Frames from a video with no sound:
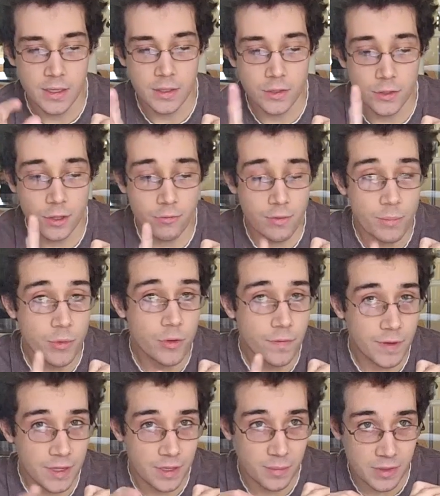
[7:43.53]
So
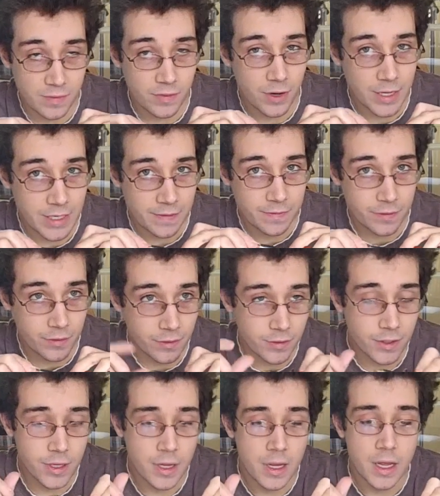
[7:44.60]
removing them is very difficult.
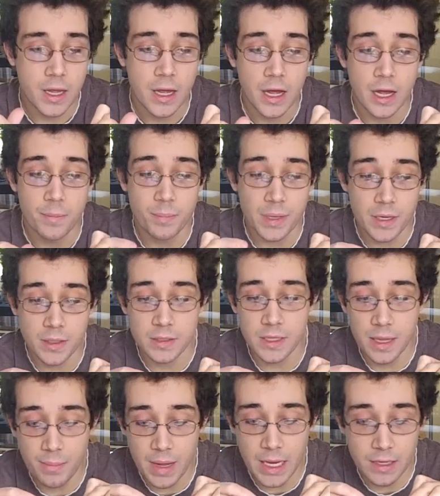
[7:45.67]
Because
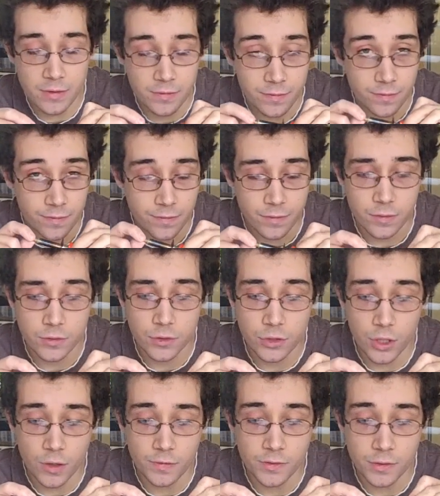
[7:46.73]
they're made of
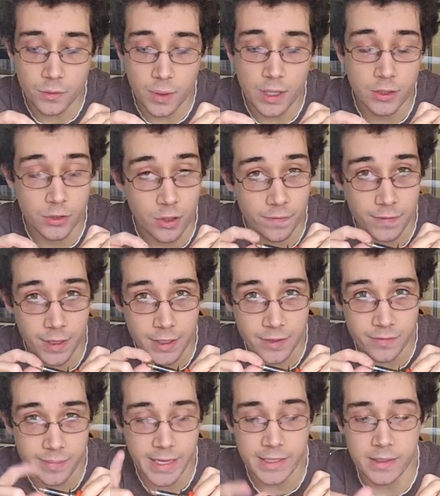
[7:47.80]
quite a soft kind
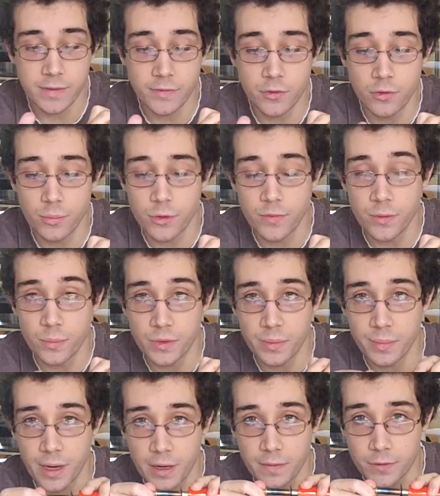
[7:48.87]
of metal, if you remove them with a
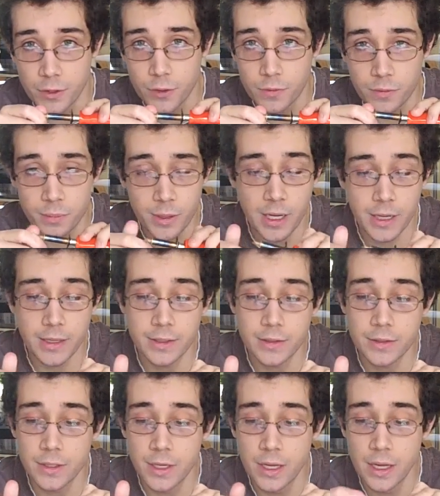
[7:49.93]
pair of toothed
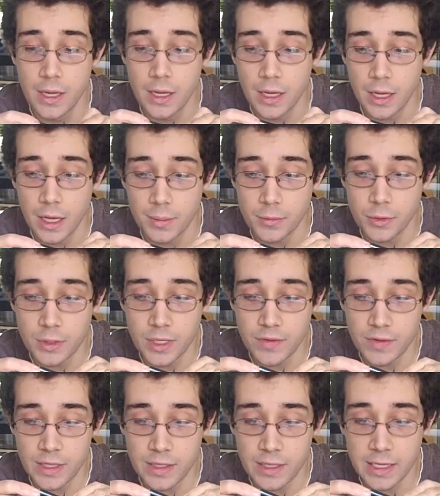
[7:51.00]
pliers, you leave
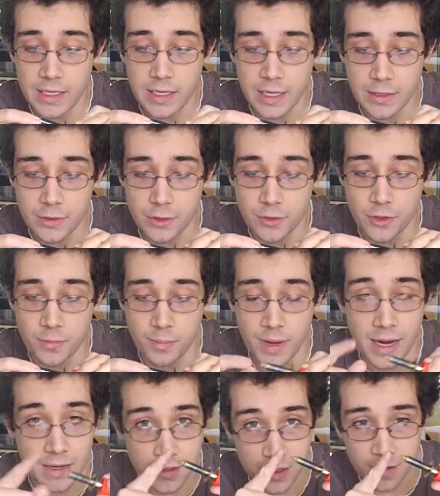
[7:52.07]
little indents on them,
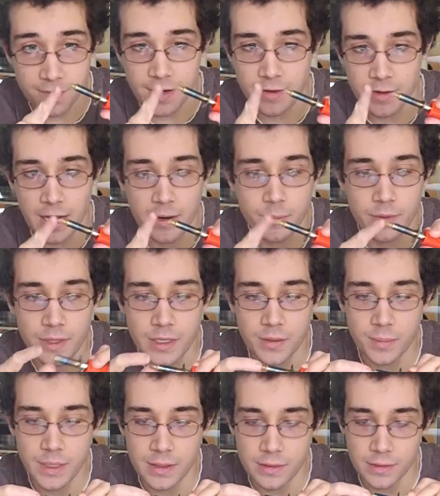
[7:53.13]
as I found out with this
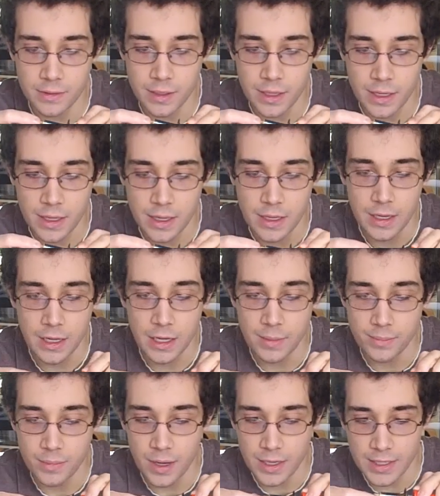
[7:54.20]
bit,
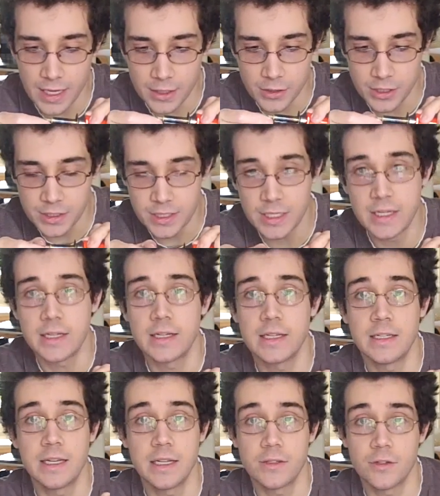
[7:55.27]
and I can actually see little
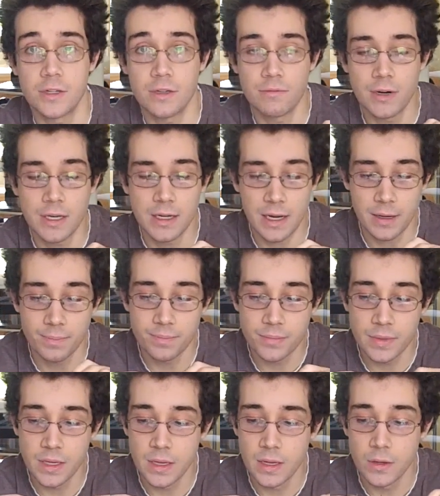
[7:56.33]
indents on it right now,
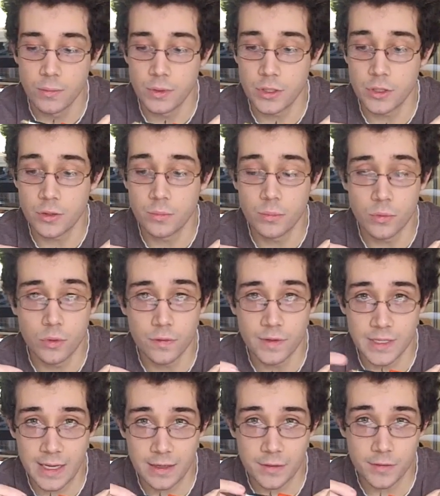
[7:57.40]
which can morph
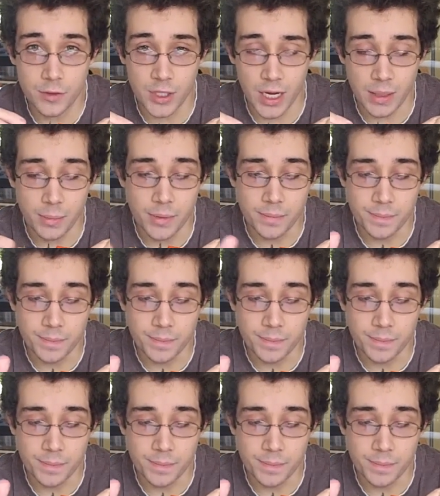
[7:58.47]
it out of shape.